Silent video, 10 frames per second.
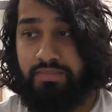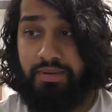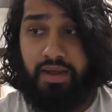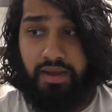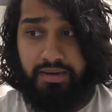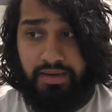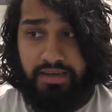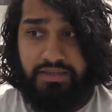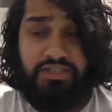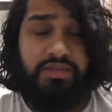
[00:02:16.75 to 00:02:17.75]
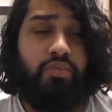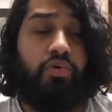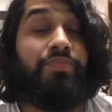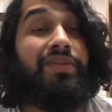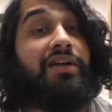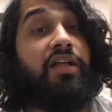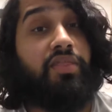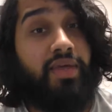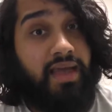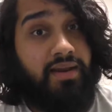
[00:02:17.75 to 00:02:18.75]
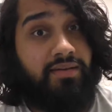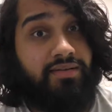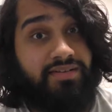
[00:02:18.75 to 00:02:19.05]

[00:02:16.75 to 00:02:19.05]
but I'd like to see more. Then